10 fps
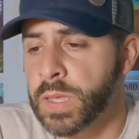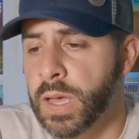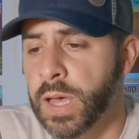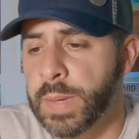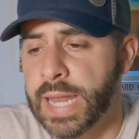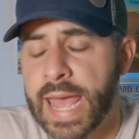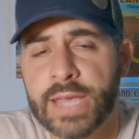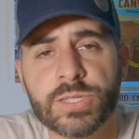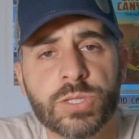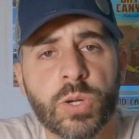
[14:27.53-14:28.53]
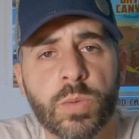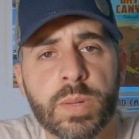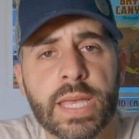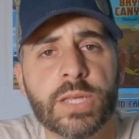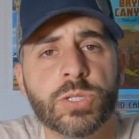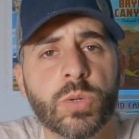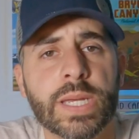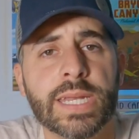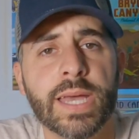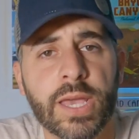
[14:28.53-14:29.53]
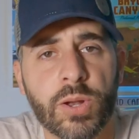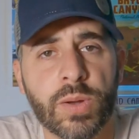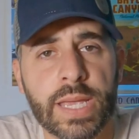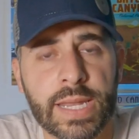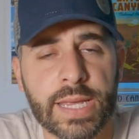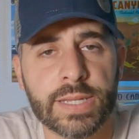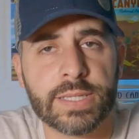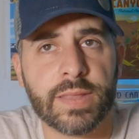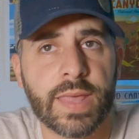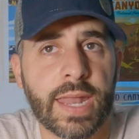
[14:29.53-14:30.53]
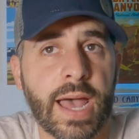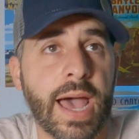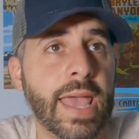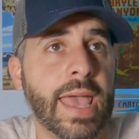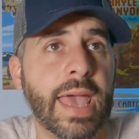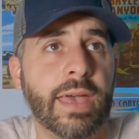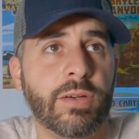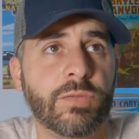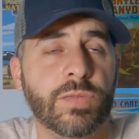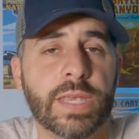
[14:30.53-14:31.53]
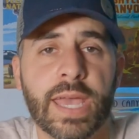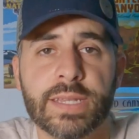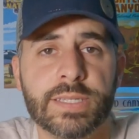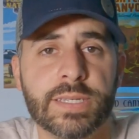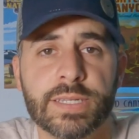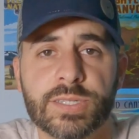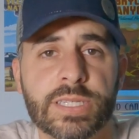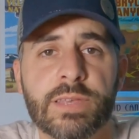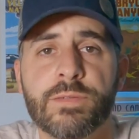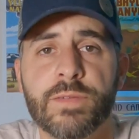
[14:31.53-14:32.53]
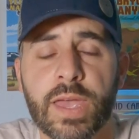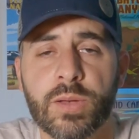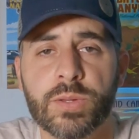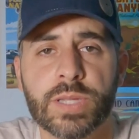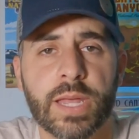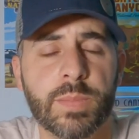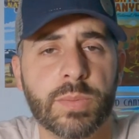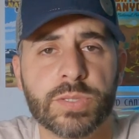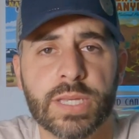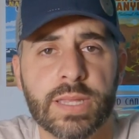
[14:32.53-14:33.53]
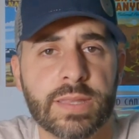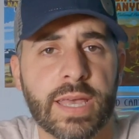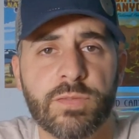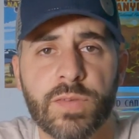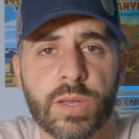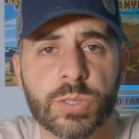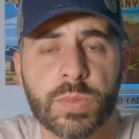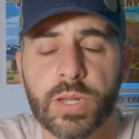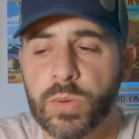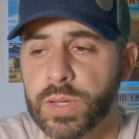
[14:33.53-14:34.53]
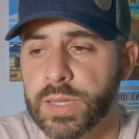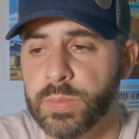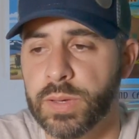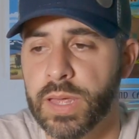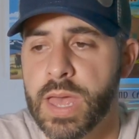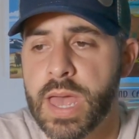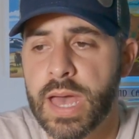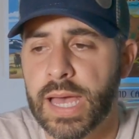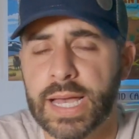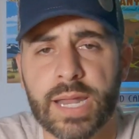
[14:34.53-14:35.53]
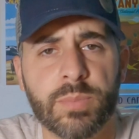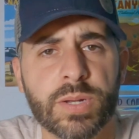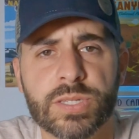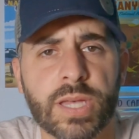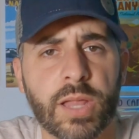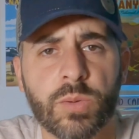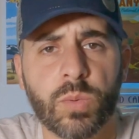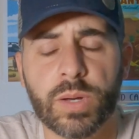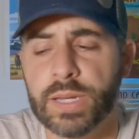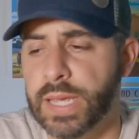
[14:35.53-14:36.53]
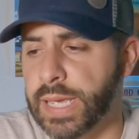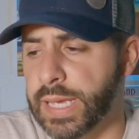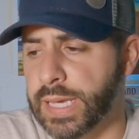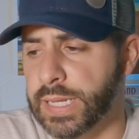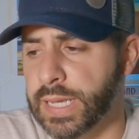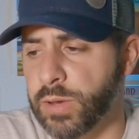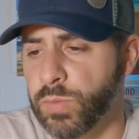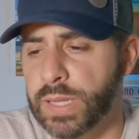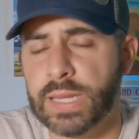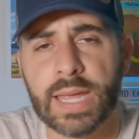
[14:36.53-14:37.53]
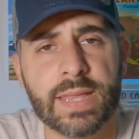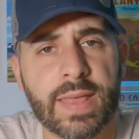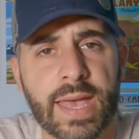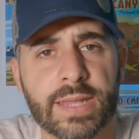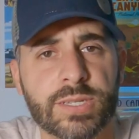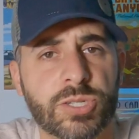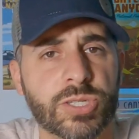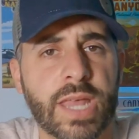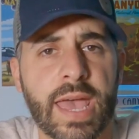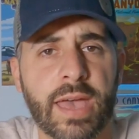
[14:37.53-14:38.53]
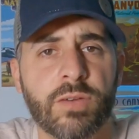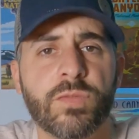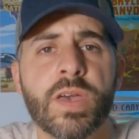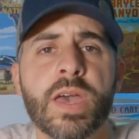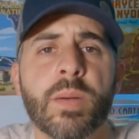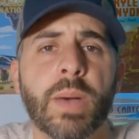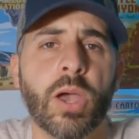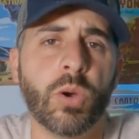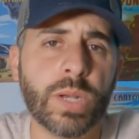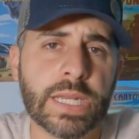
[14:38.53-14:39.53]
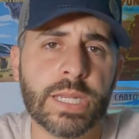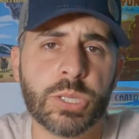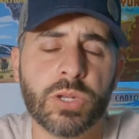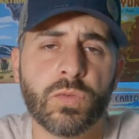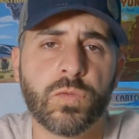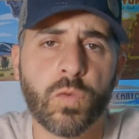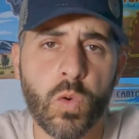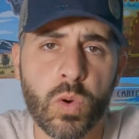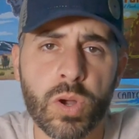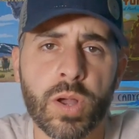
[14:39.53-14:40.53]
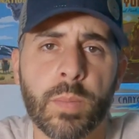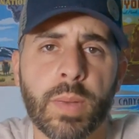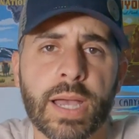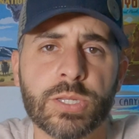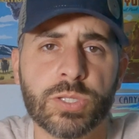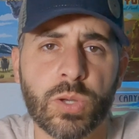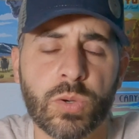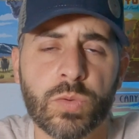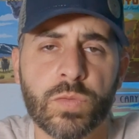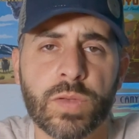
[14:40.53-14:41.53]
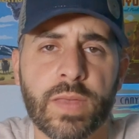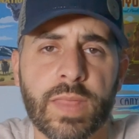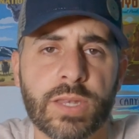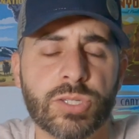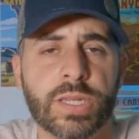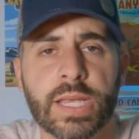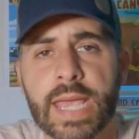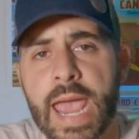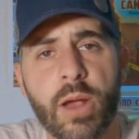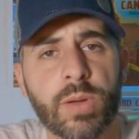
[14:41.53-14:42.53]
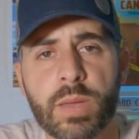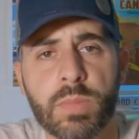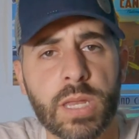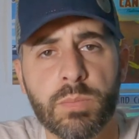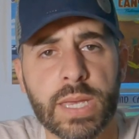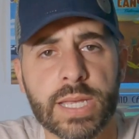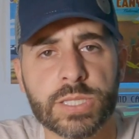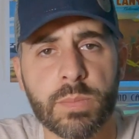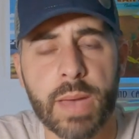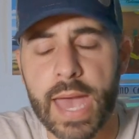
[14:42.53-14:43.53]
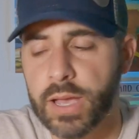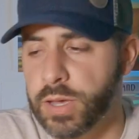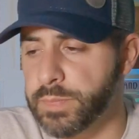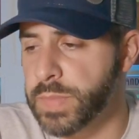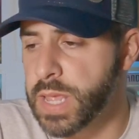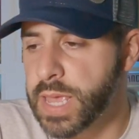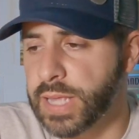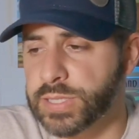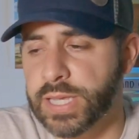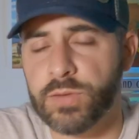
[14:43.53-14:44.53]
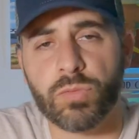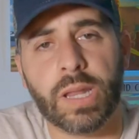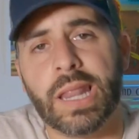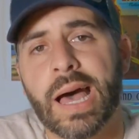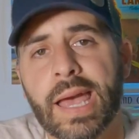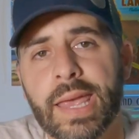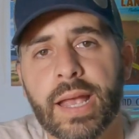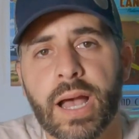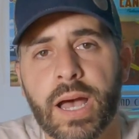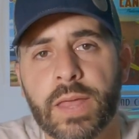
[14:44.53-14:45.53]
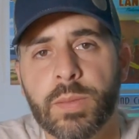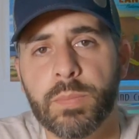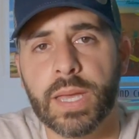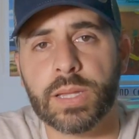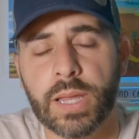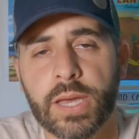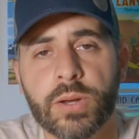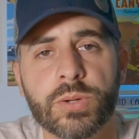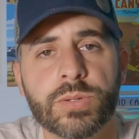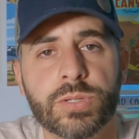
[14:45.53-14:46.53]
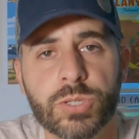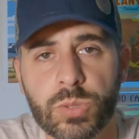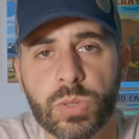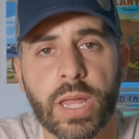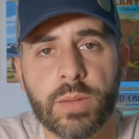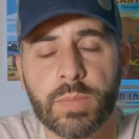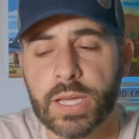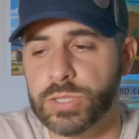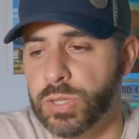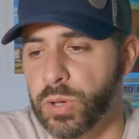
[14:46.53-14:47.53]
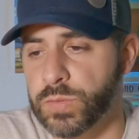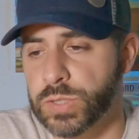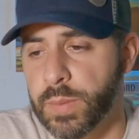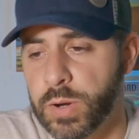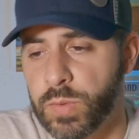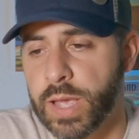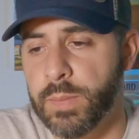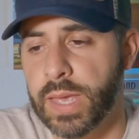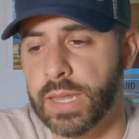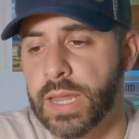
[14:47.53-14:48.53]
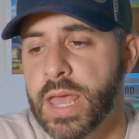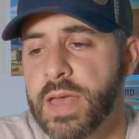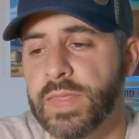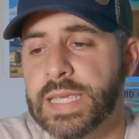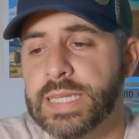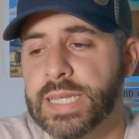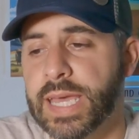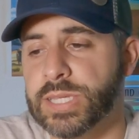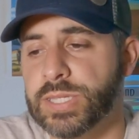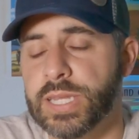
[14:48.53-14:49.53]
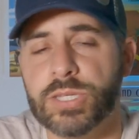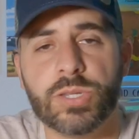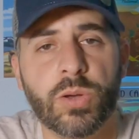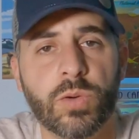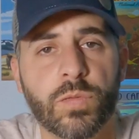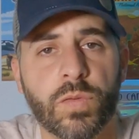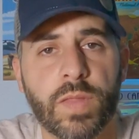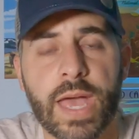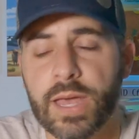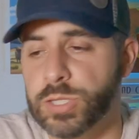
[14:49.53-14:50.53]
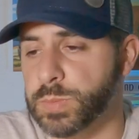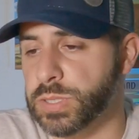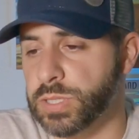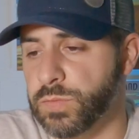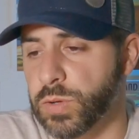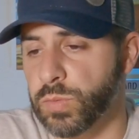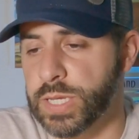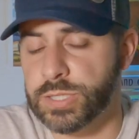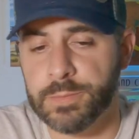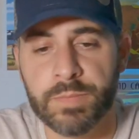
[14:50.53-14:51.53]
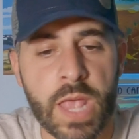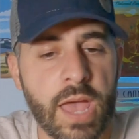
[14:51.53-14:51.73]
It has its own piezo igniter in it that I have yet to see fail. A lot of people say that that fails pretty quickly, but I got a pretty solid one, and I really like that, to just have my own ignition for my stove and then just carry a mini Bic as a backup instead of relying on the Bic lighter to light my stove. So I'm going to recommend the E-Tech City Stove for that specific reason.